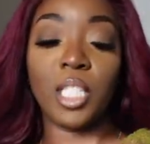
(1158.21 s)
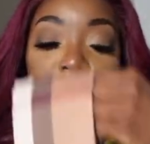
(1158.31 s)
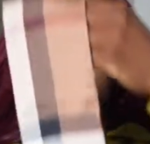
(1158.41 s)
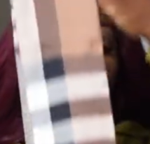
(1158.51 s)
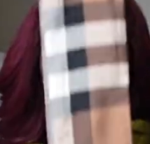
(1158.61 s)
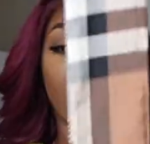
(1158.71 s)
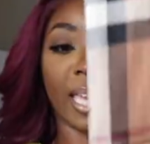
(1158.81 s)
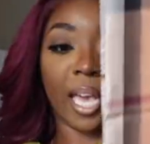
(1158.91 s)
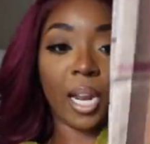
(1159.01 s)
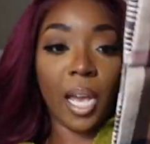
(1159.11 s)
just picked
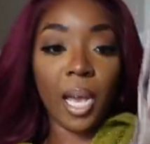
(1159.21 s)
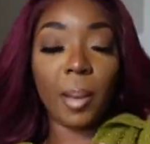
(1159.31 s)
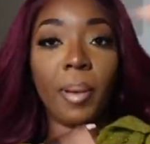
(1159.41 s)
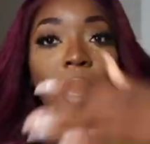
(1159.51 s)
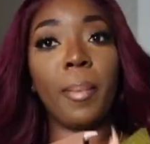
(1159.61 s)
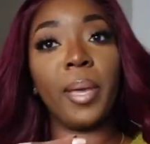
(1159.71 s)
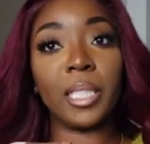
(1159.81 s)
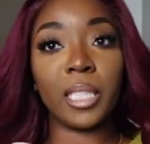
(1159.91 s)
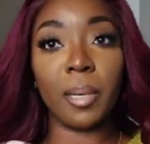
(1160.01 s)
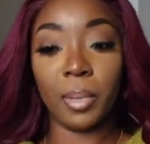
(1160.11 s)
that up. I
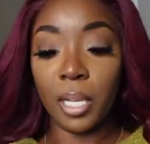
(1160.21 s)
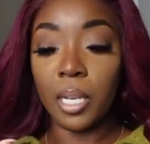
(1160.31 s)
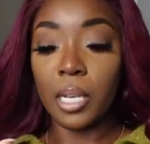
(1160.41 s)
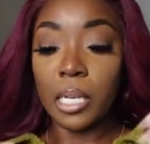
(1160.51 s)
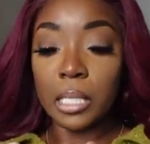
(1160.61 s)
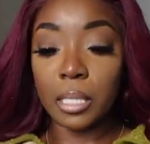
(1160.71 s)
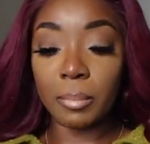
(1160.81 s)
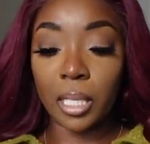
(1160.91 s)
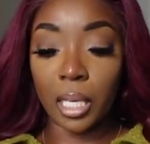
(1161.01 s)
picked up some